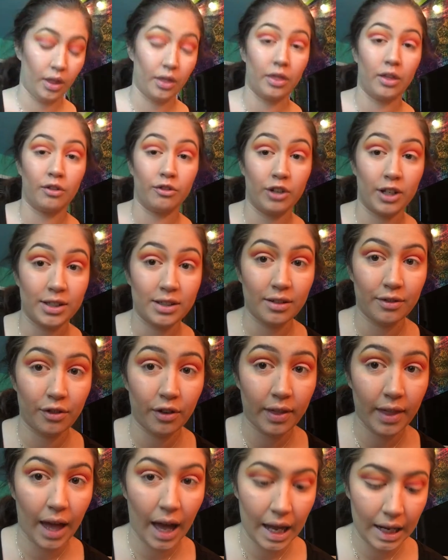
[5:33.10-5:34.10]
The reason for
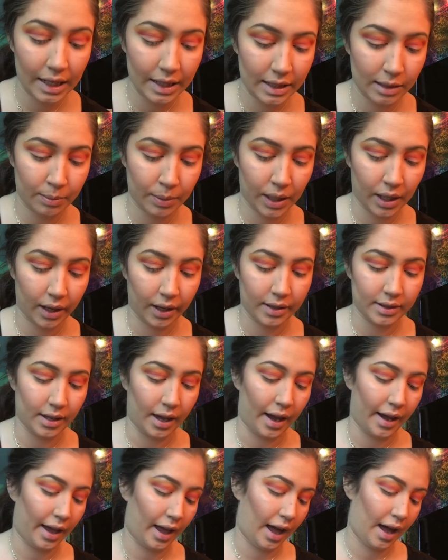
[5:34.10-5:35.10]
that is because
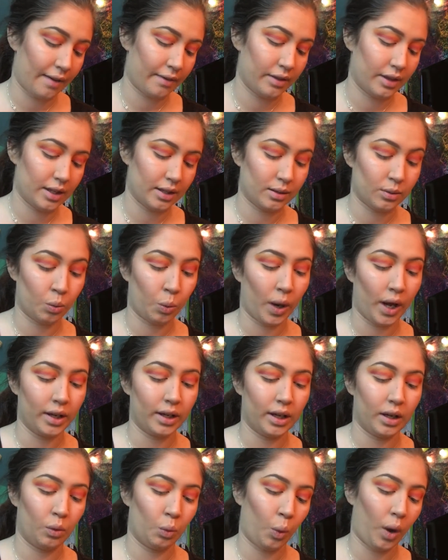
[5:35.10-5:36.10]
I have this Wet
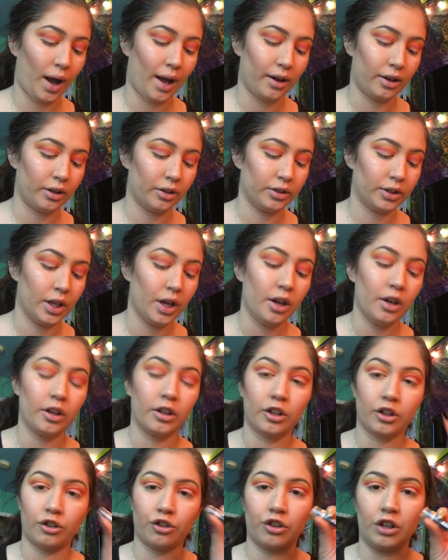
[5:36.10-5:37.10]
n Wild
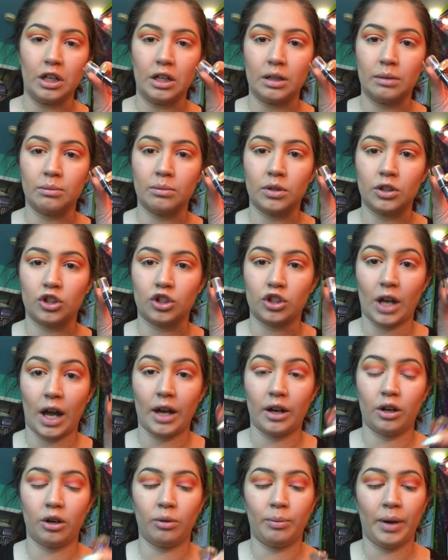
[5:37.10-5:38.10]
cream
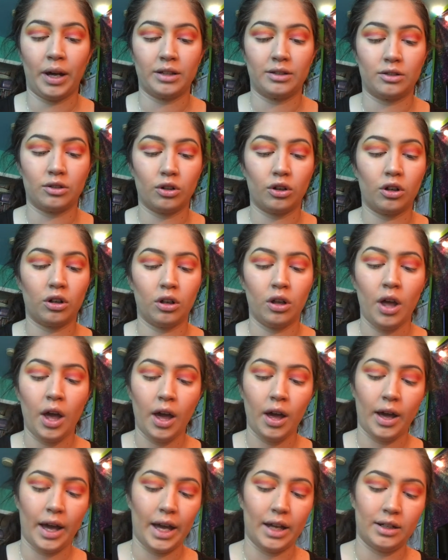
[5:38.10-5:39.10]
shadow pencil,
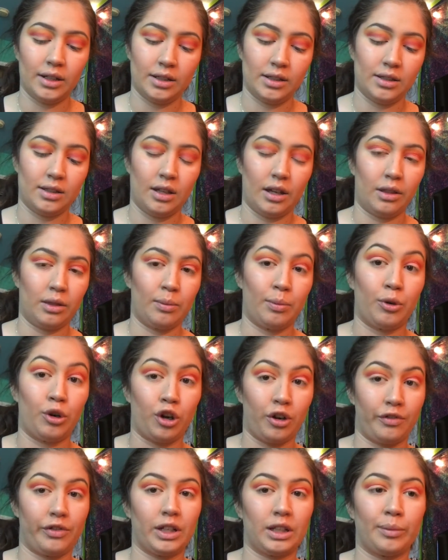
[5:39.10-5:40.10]
and it's like the
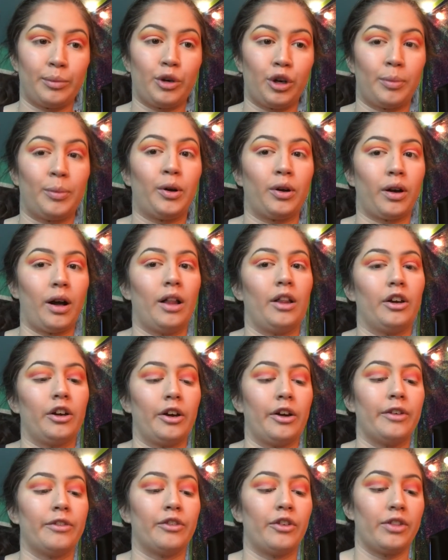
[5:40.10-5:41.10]
perfect purple
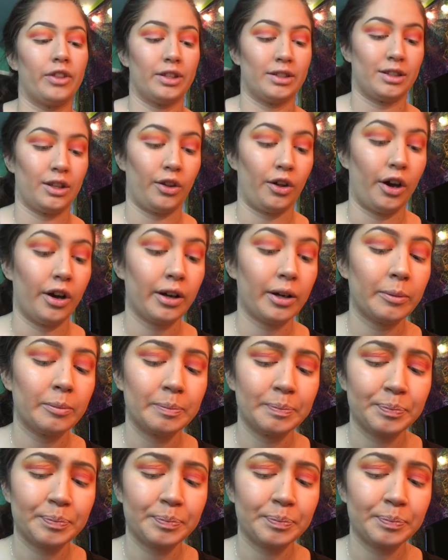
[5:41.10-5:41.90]
color for this look.